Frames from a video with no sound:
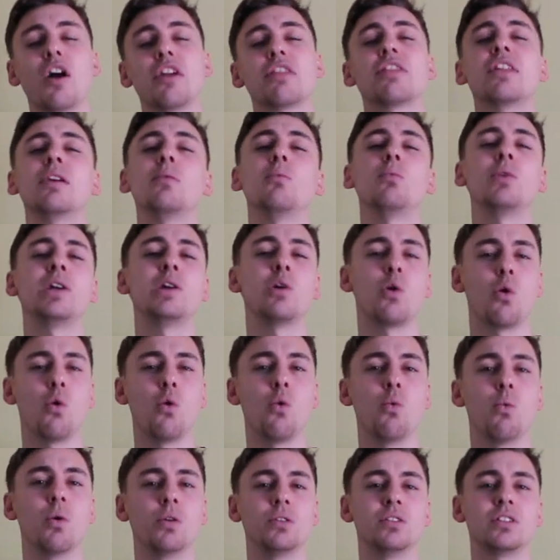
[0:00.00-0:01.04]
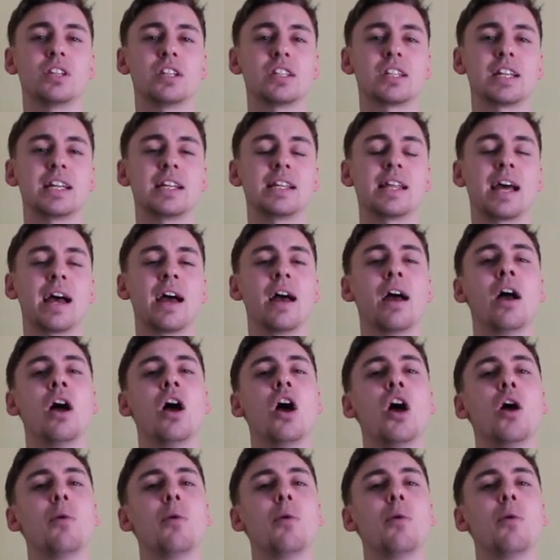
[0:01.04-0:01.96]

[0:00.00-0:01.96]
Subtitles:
I think we all want to see that,